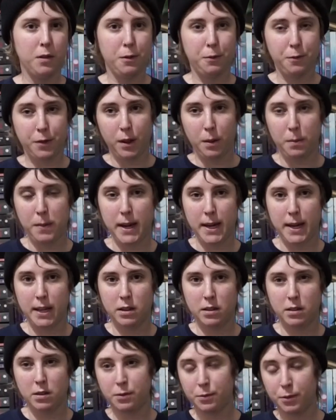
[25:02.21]
the
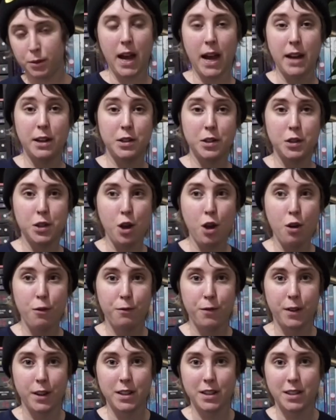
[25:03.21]
Philippines kind of
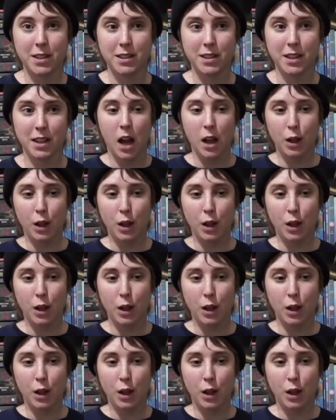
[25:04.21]
surfaced,